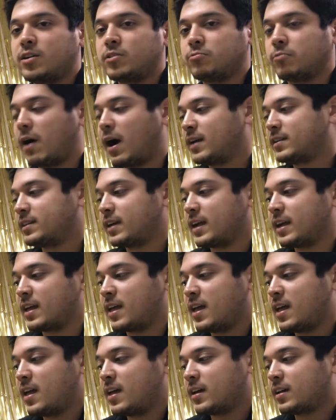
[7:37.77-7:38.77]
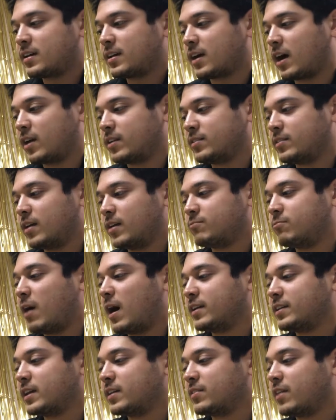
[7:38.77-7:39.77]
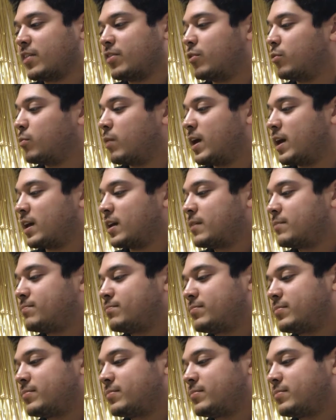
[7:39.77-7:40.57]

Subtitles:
Rondé led the way.